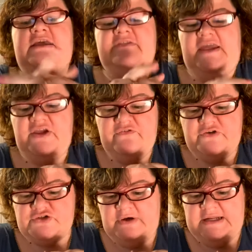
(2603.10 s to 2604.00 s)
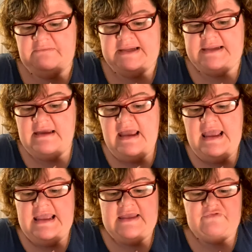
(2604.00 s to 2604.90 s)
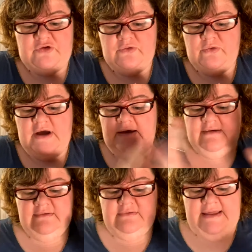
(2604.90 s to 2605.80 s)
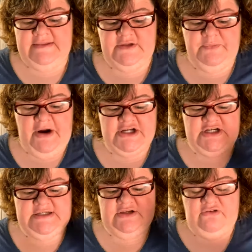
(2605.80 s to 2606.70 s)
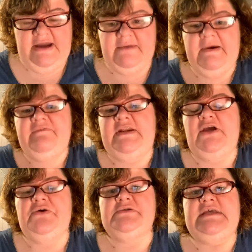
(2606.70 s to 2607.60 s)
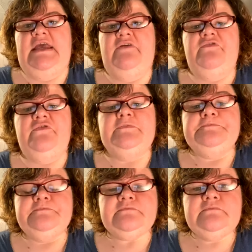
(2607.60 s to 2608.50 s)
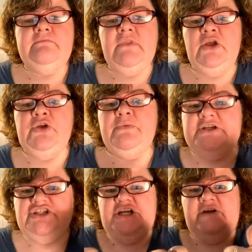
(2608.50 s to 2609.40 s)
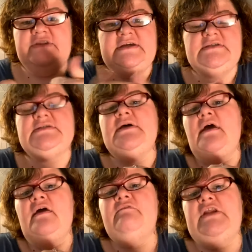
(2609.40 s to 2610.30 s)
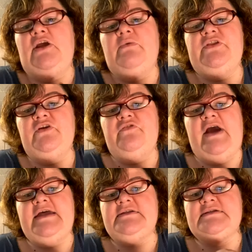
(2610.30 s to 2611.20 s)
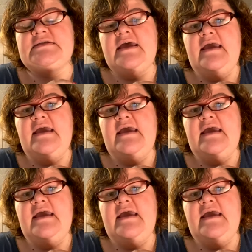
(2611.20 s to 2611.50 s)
Thank you for joining me. If you like the project and you like my videos, if you would share this video with your friends